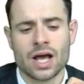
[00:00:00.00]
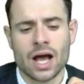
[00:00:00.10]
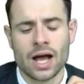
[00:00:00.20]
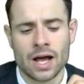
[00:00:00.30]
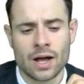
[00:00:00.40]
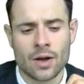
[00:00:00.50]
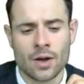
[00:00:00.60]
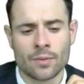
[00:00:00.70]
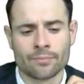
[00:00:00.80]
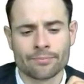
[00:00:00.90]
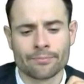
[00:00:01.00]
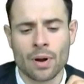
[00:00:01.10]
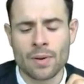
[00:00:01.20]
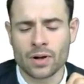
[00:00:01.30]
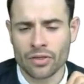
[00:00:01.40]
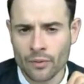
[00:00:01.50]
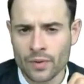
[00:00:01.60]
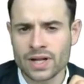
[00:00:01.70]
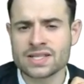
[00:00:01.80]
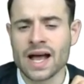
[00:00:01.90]
public
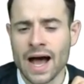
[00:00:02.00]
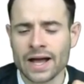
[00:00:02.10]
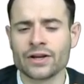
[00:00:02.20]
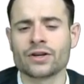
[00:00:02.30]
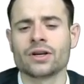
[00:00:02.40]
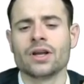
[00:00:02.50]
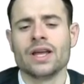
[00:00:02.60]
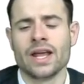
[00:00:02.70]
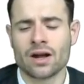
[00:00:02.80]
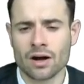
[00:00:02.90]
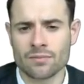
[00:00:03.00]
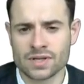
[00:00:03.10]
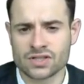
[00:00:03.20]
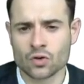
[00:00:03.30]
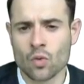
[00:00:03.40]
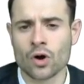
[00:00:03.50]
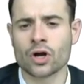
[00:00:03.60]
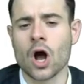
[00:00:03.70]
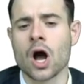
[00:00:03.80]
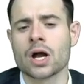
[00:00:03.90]
authorities hire economists to work
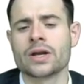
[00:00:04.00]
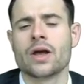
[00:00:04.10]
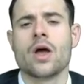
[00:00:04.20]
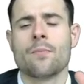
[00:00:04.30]
on